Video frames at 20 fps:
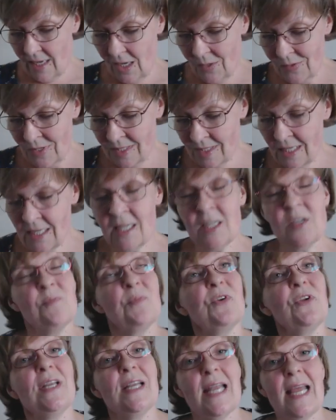I was thinking of
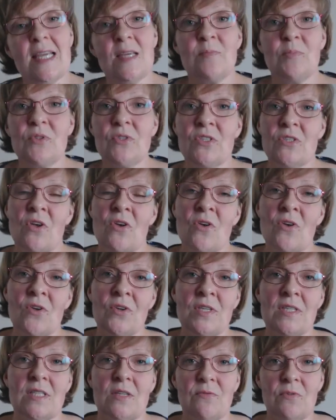putting labels
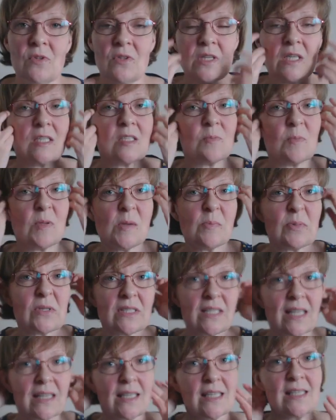on and different things people
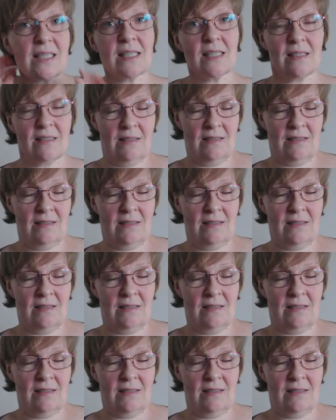said they